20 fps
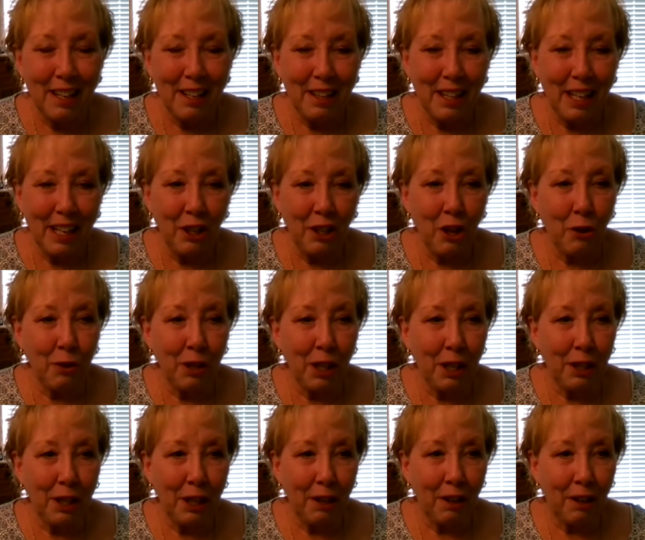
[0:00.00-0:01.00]
They know
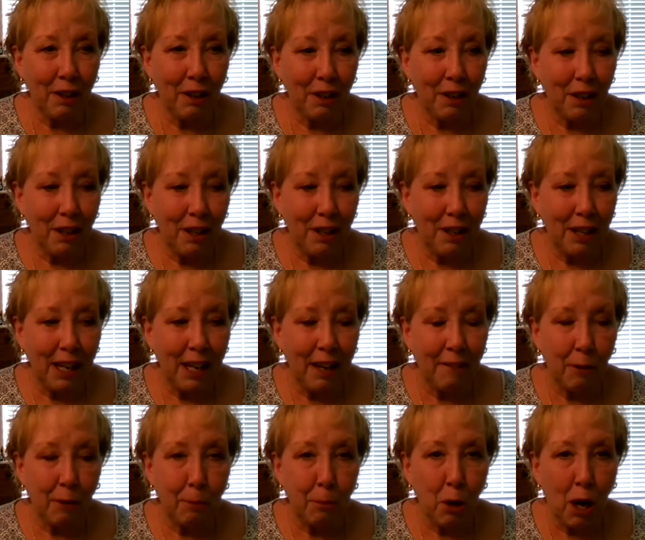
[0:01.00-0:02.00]
that they have
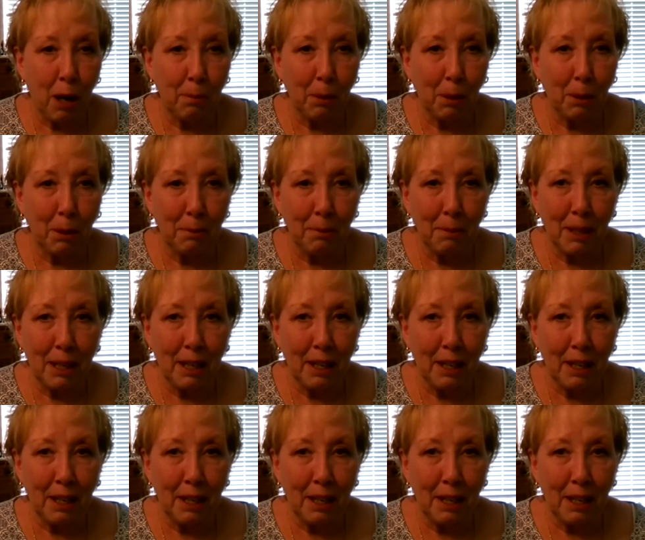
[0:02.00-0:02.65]
a problem,